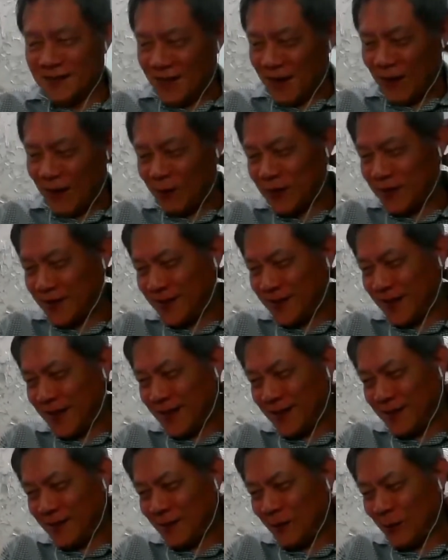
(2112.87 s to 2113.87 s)
always
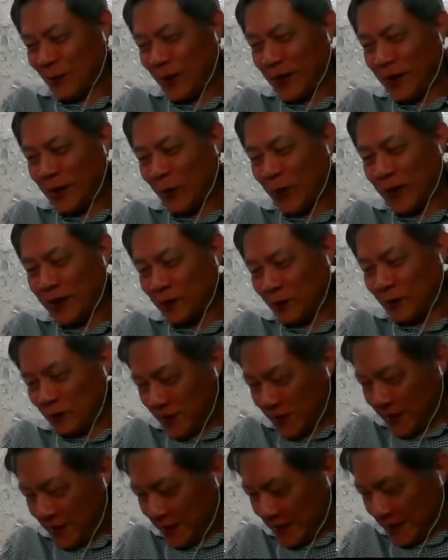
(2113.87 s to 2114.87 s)
say, when I went to
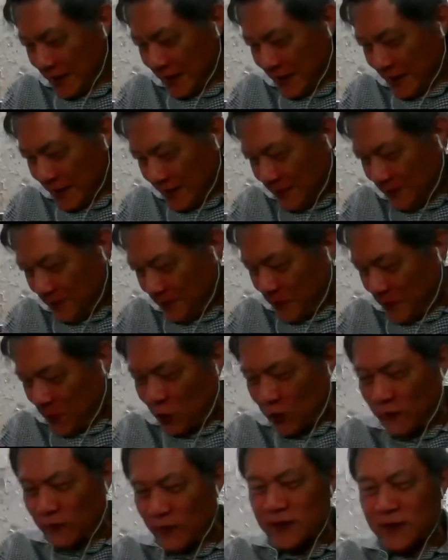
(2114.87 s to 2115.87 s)
this
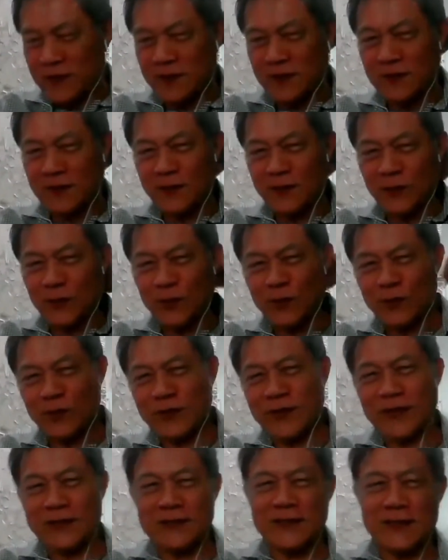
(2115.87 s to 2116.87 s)
Universal,
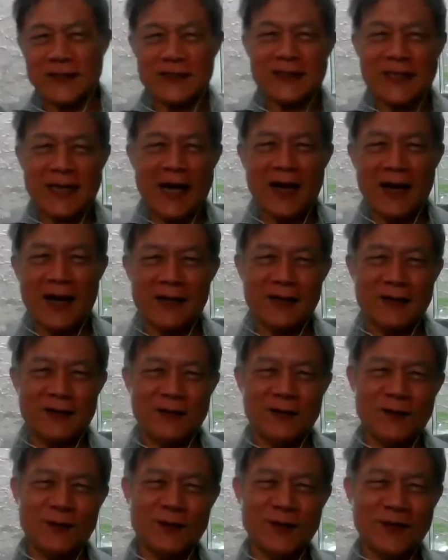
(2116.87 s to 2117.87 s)
there's this guy,
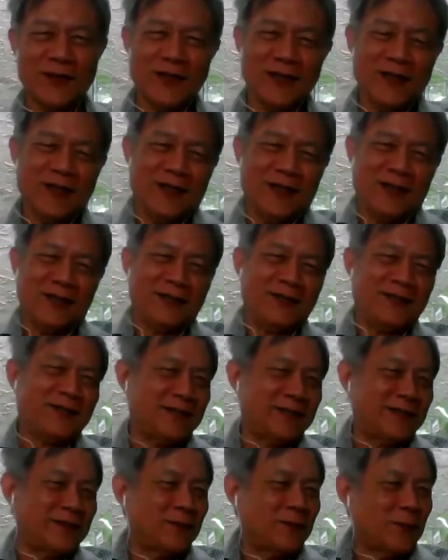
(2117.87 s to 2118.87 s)
in
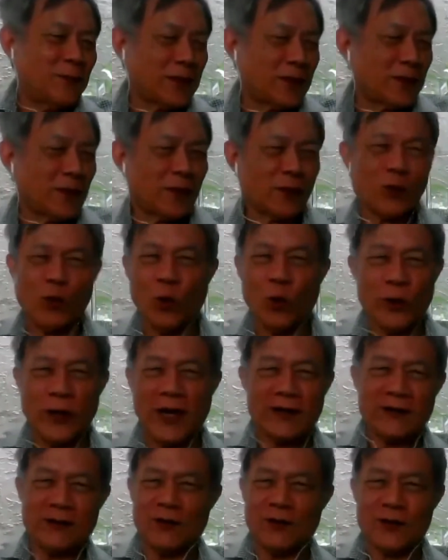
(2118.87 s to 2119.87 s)
what you call
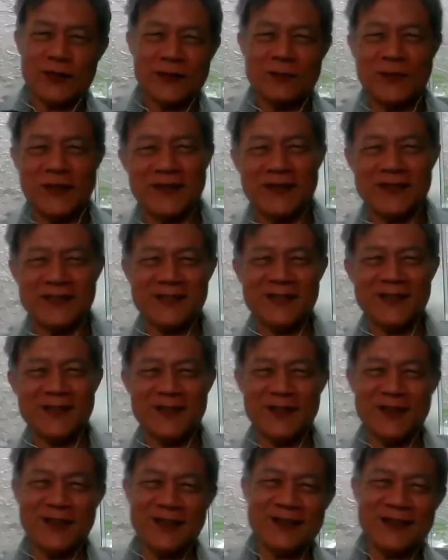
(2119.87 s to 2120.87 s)
Conan or something like this,
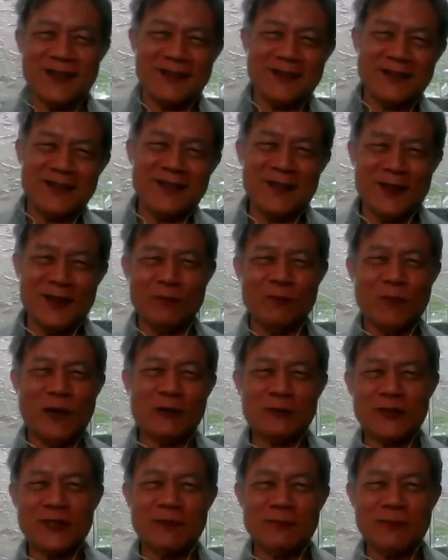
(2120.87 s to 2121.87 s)
and he got
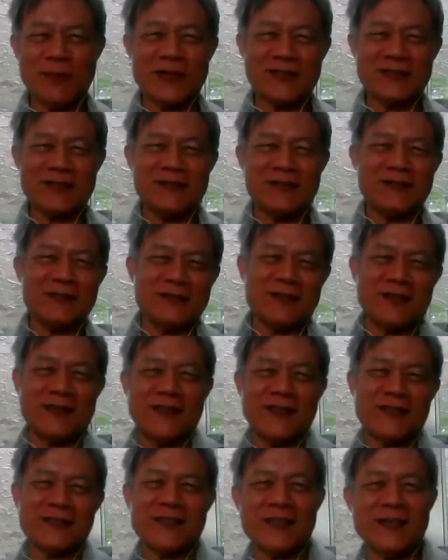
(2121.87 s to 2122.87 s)
bulging muscles and
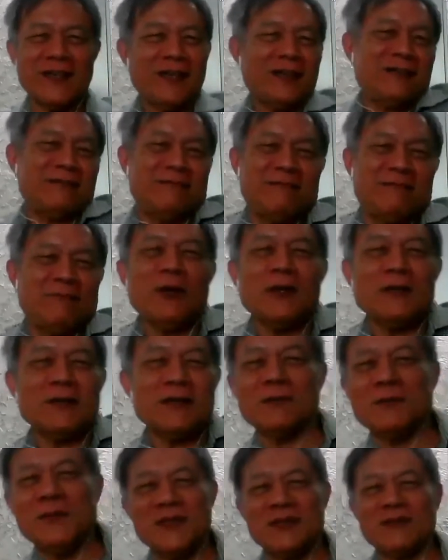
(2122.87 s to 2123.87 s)
things like that. Well, I
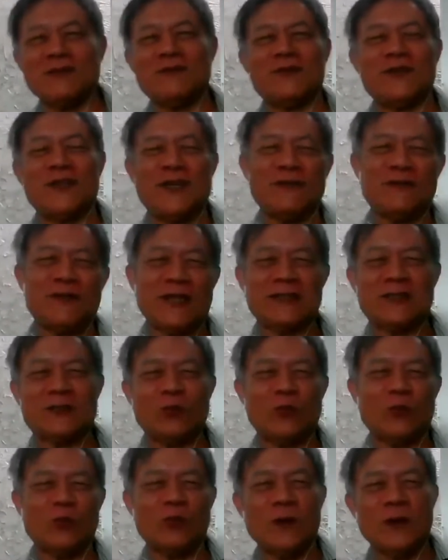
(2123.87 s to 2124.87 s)
mean, if there's,
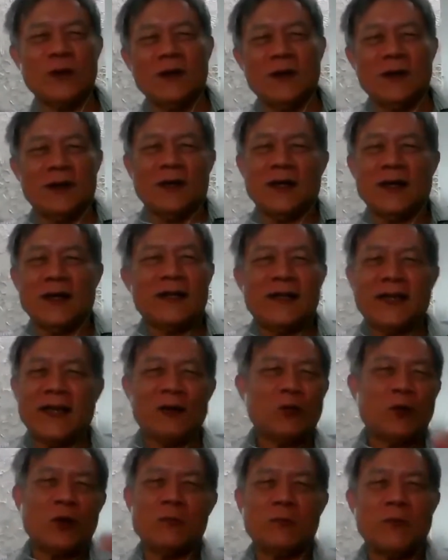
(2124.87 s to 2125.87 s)
there
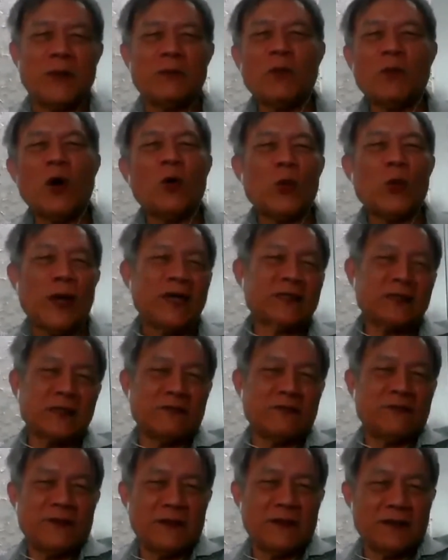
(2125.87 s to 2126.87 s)
will be more ways of